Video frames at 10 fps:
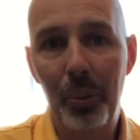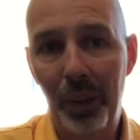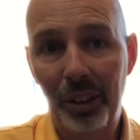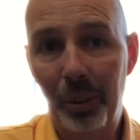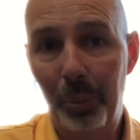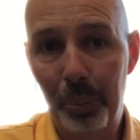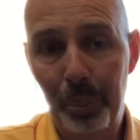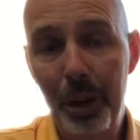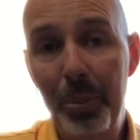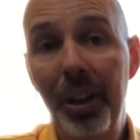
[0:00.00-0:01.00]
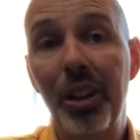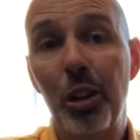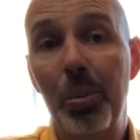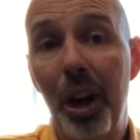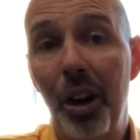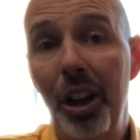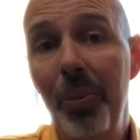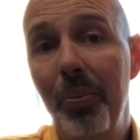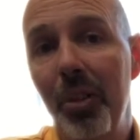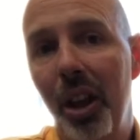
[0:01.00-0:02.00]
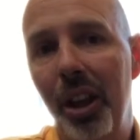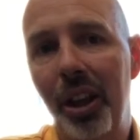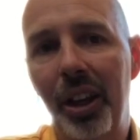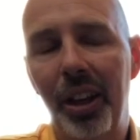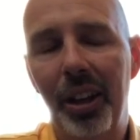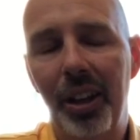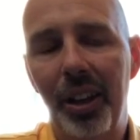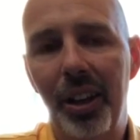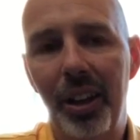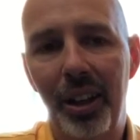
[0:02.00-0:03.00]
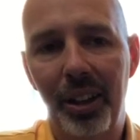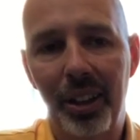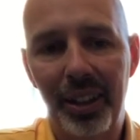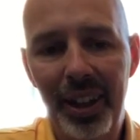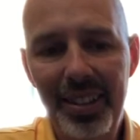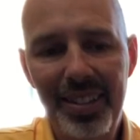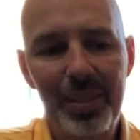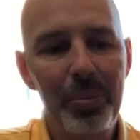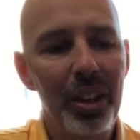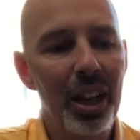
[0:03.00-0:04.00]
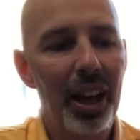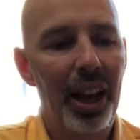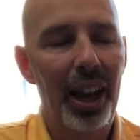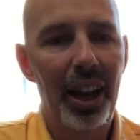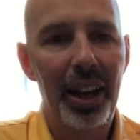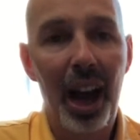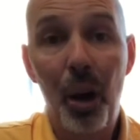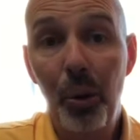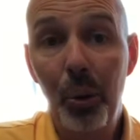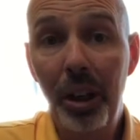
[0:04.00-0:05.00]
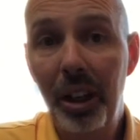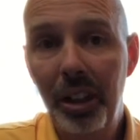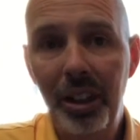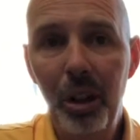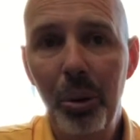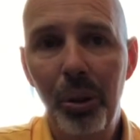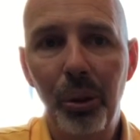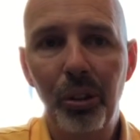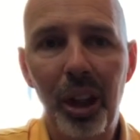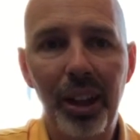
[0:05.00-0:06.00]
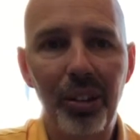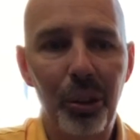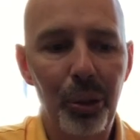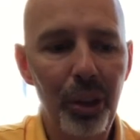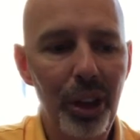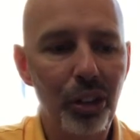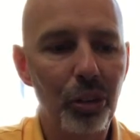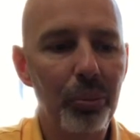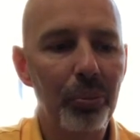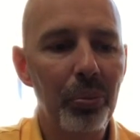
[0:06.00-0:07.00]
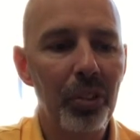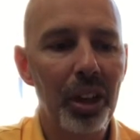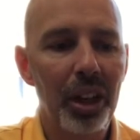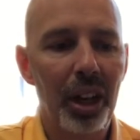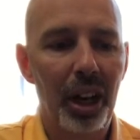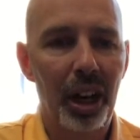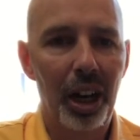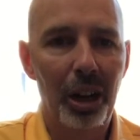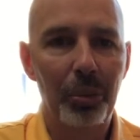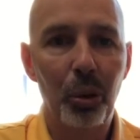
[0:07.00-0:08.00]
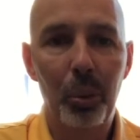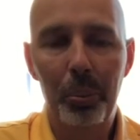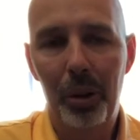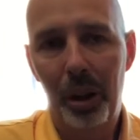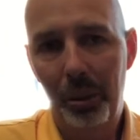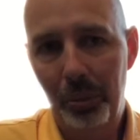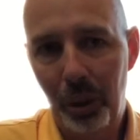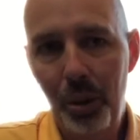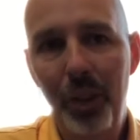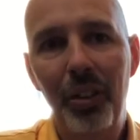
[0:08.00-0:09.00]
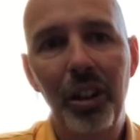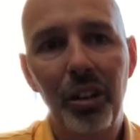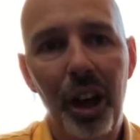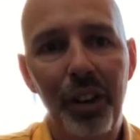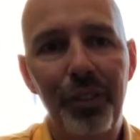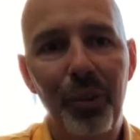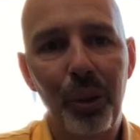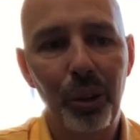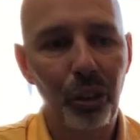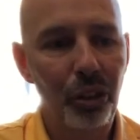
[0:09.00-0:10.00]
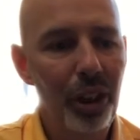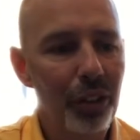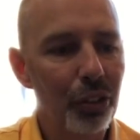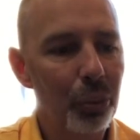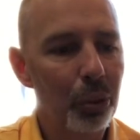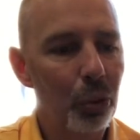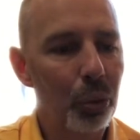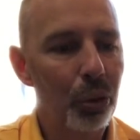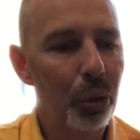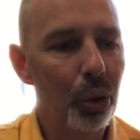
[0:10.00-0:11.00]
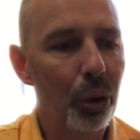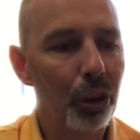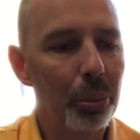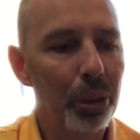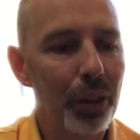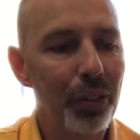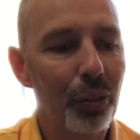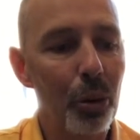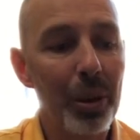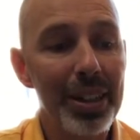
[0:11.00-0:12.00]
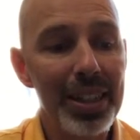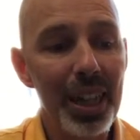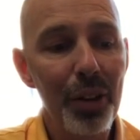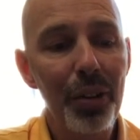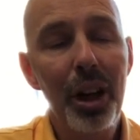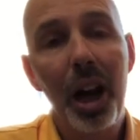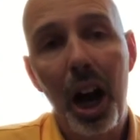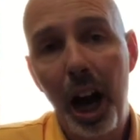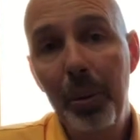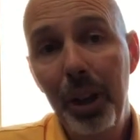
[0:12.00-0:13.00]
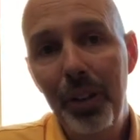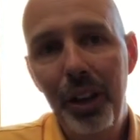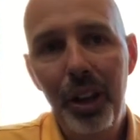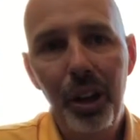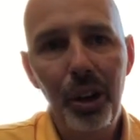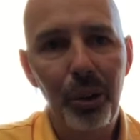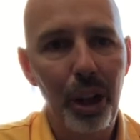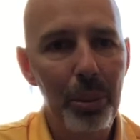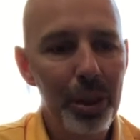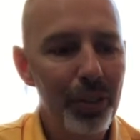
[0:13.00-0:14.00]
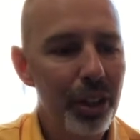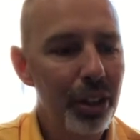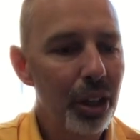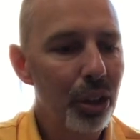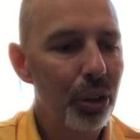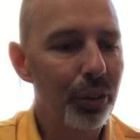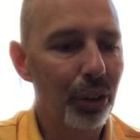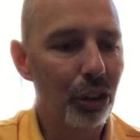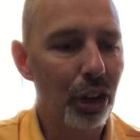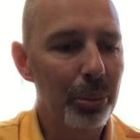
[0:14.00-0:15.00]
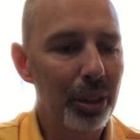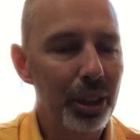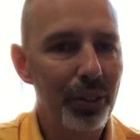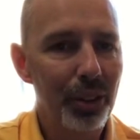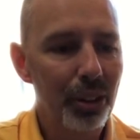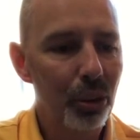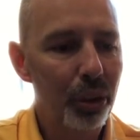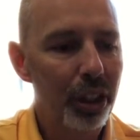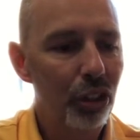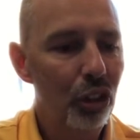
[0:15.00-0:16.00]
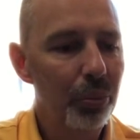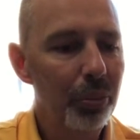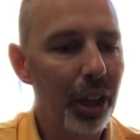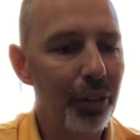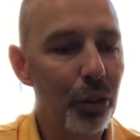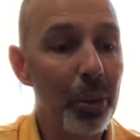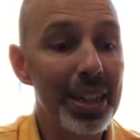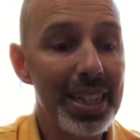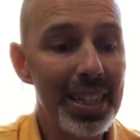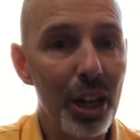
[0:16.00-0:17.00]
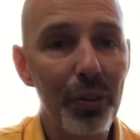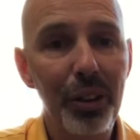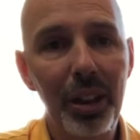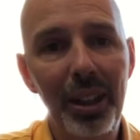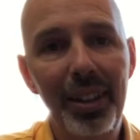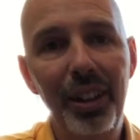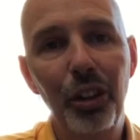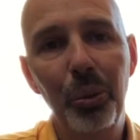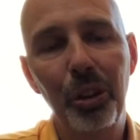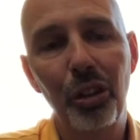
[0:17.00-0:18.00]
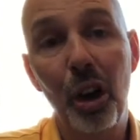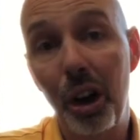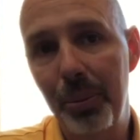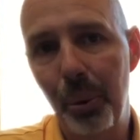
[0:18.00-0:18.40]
that's a pretty big disparity in the dates. And how do we deal with those kinds of things? So you have to decide for yourselves which one you are going to believe. And for myself, I believe in a young Earth. I believe in a young universe. I believe in creation. And for myself, it deals with starting